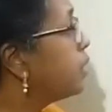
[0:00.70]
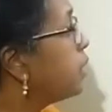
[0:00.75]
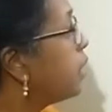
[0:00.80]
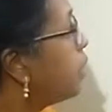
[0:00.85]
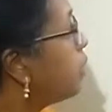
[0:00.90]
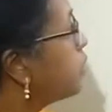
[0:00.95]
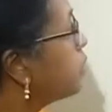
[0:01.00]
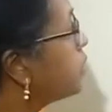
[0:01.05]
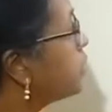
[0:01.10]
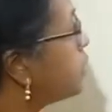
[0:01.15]

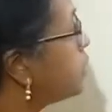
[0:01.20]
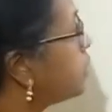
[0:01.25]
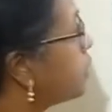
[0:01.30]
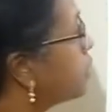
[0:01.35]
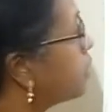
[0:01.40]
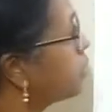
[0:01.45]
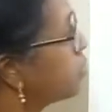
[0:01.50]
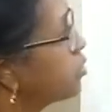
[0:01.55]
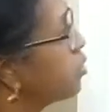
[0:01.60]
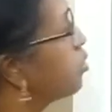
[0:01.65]

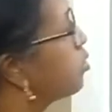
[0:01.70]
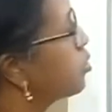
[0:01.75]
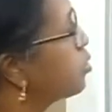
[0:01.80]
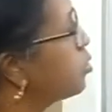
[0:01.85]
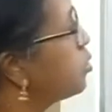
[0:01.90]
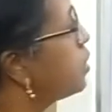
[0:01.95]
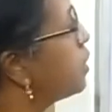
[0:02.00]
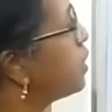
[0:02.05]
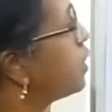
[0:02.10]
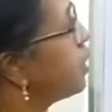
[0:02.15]

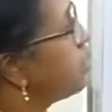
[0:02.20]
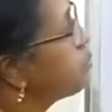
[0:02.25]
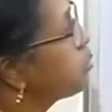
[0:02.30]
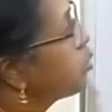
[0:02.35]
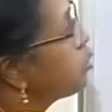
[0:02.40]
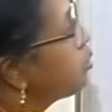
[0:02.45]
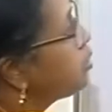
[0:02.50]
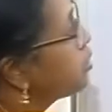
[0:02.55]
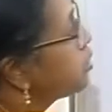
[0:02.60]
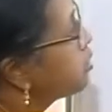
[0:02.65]
Today I'm
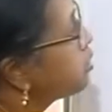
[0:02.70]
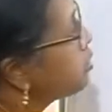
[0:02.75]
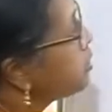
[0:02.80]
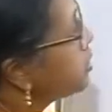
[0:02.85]
going to